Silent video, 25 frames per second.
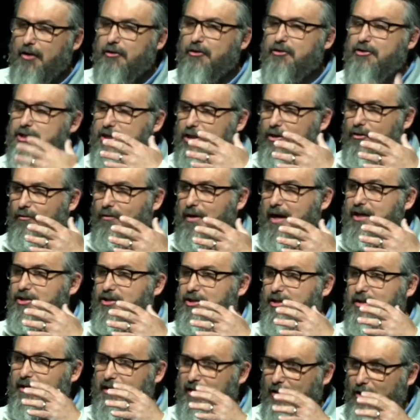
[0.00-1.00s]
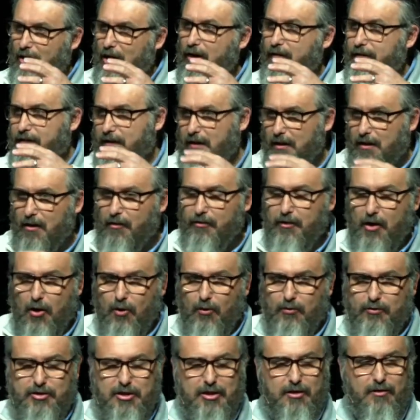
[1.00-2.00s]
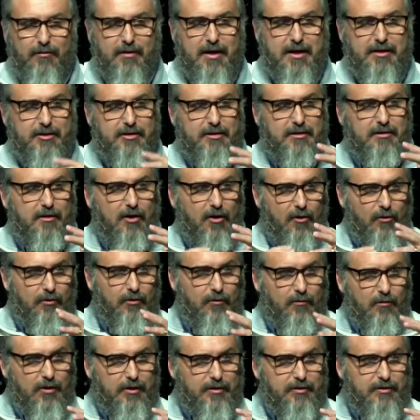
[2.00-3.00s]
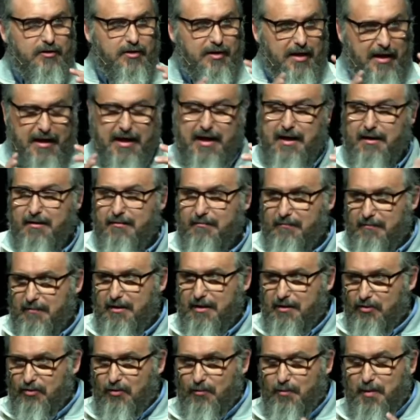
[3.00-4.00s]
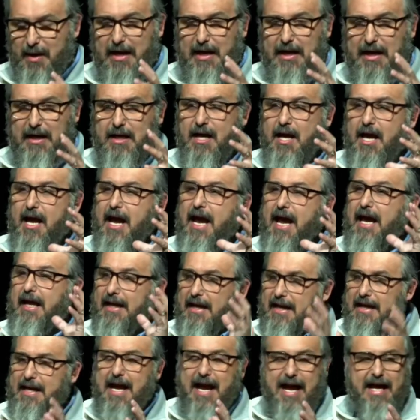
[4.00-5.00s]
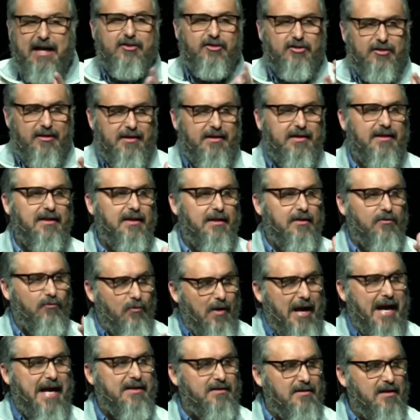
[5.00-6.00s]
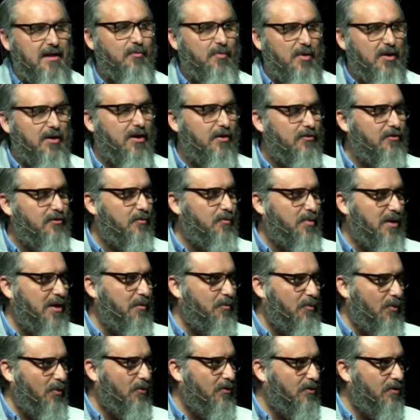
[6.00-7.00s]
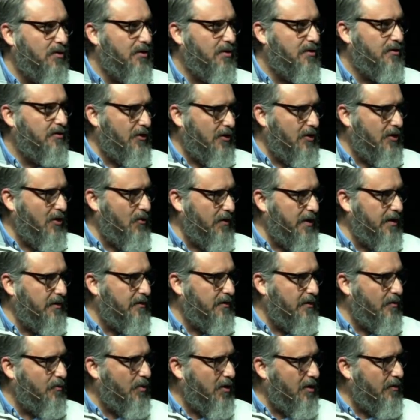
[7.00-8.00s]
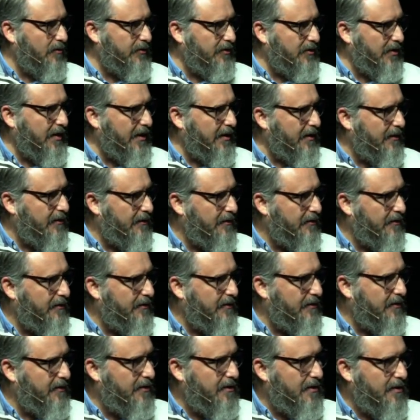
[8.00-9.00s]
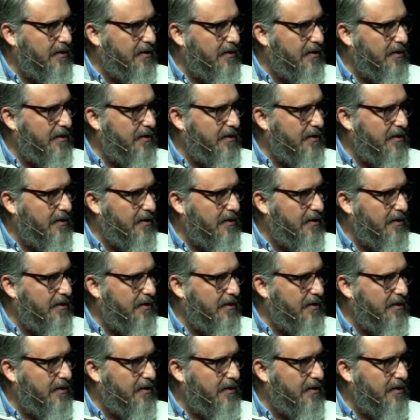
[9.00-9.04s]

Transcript: wait another generation, kill off the, the old generation, older ones that had disobeyed, and he actually did rise up another people to go into the promised land.